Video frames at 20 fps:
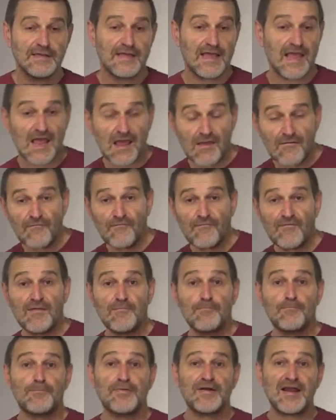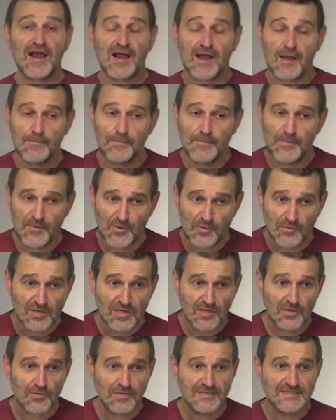If we
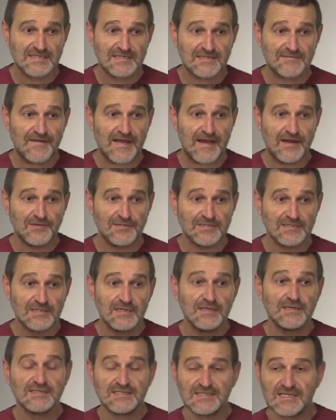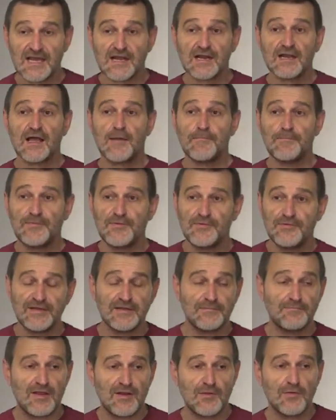pre-computed all these values, then
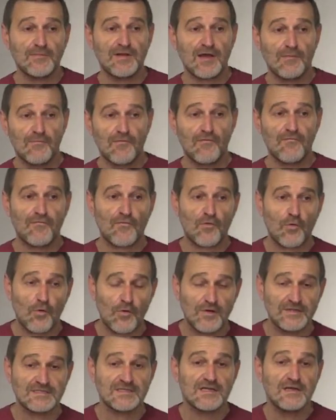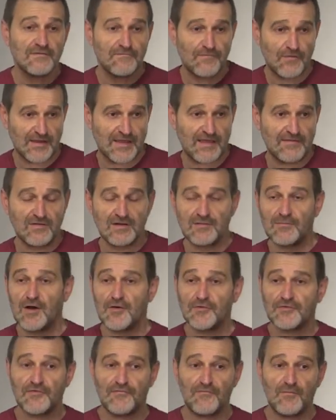computed minimum number of coins for given
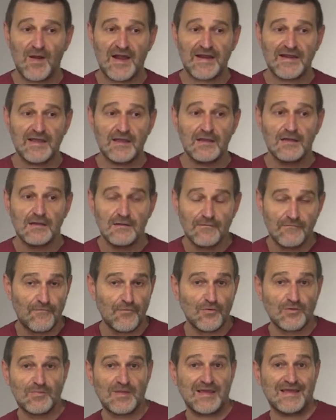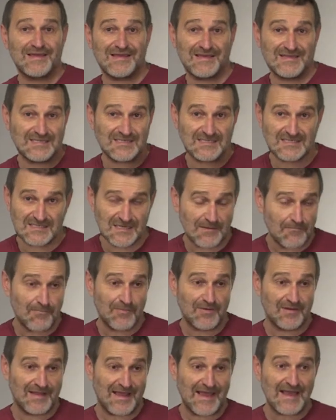amount of money would be a
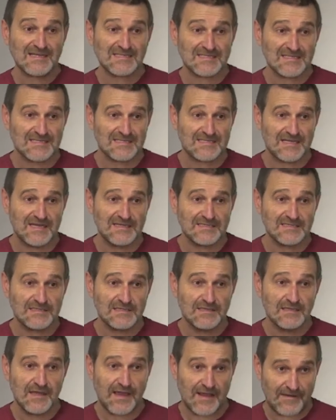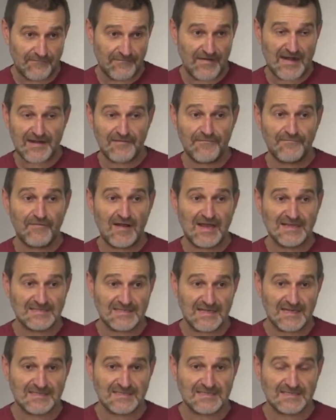simple exercise and very fast
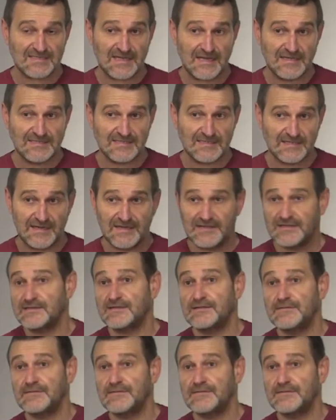exercise, right?